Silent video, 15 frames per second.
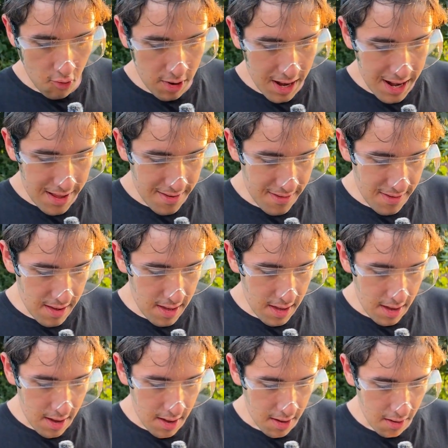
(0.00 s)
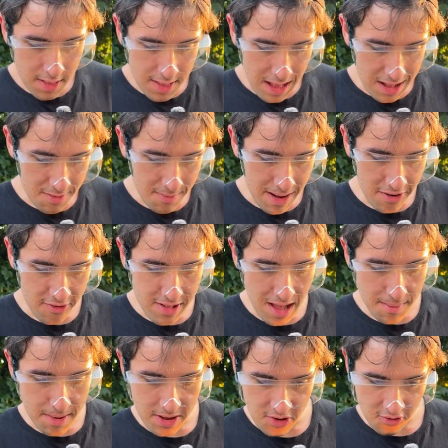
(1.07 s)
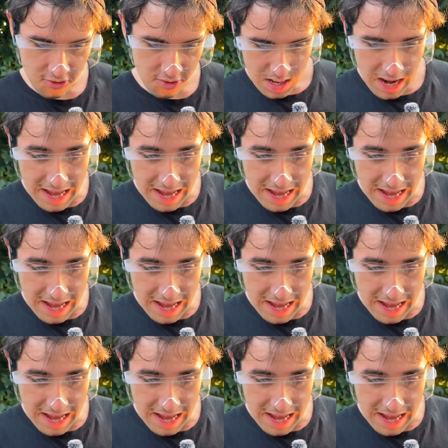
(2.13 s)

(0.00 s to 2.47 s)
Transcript: really see that much damage.